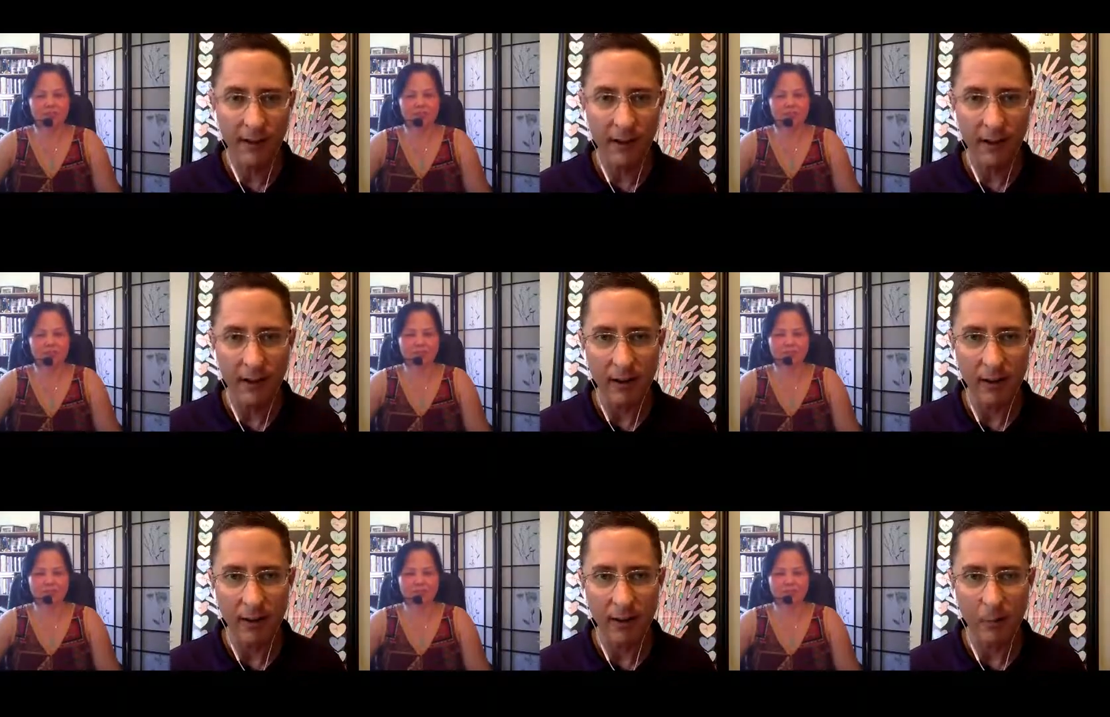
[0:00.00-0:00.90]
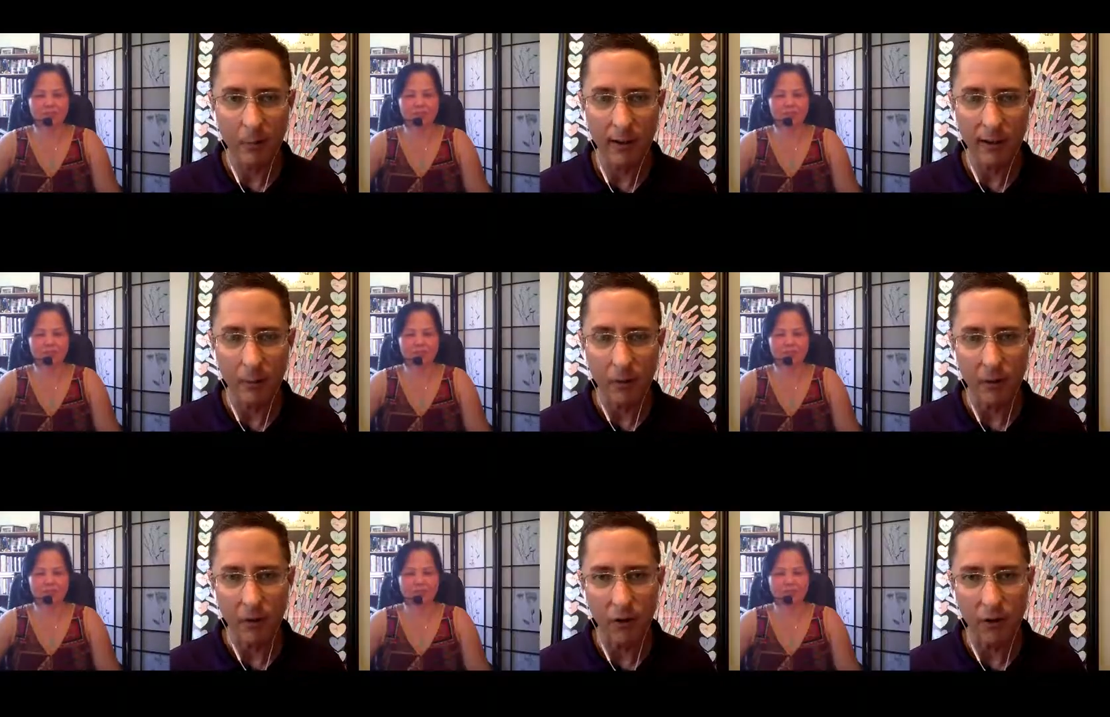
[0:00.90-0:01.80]
Speaker 1: uh, attempts at a big
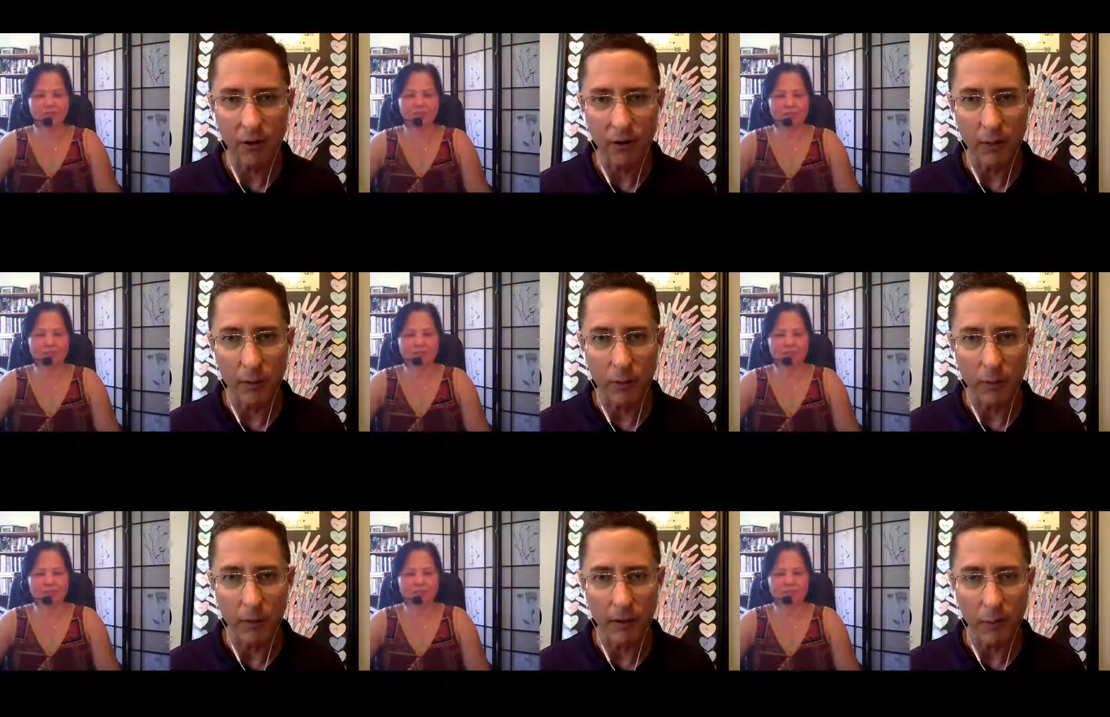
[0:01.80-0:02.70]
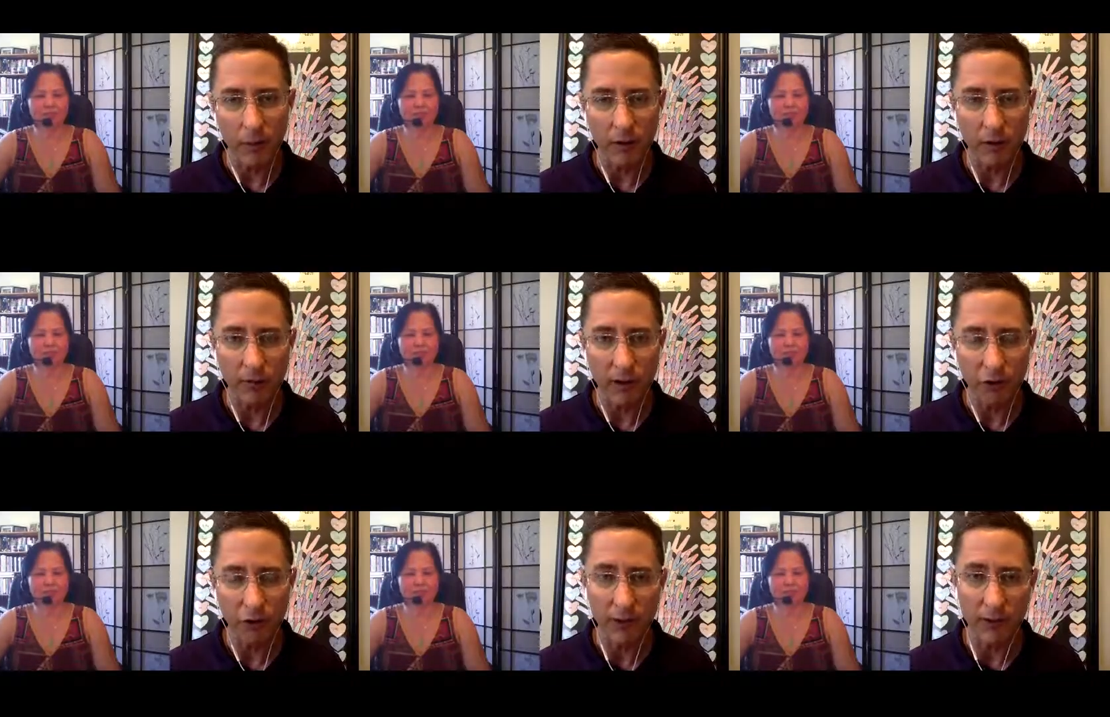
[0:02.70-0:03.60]
goal to really be able to
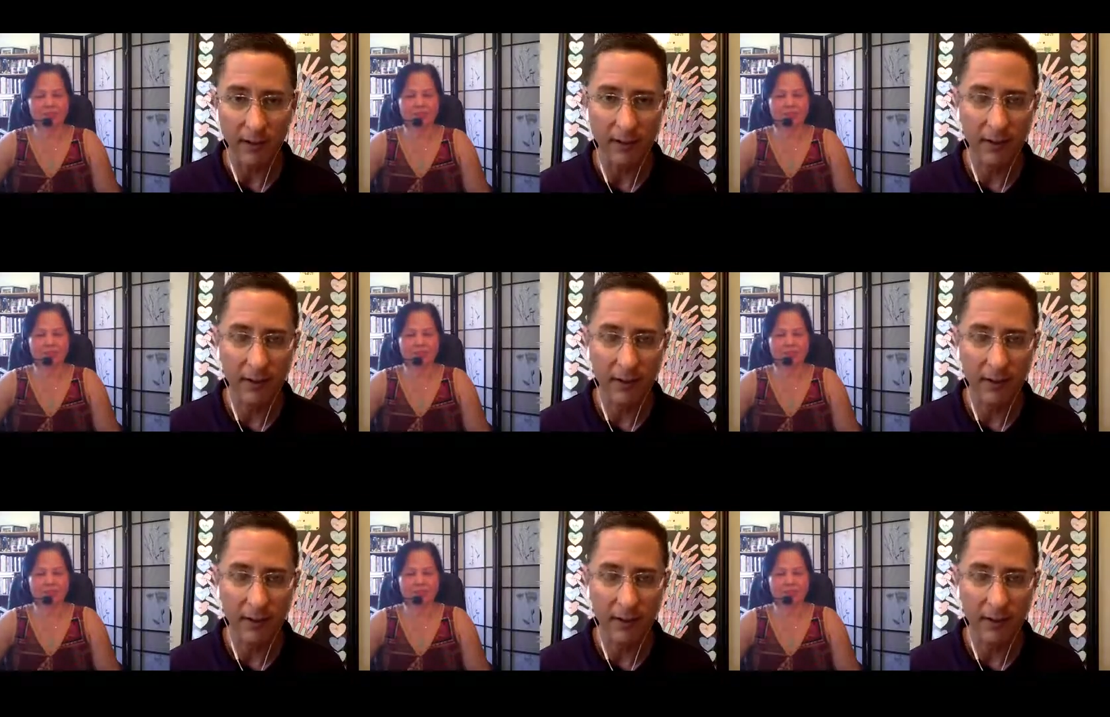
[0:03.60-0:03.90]
achieve it.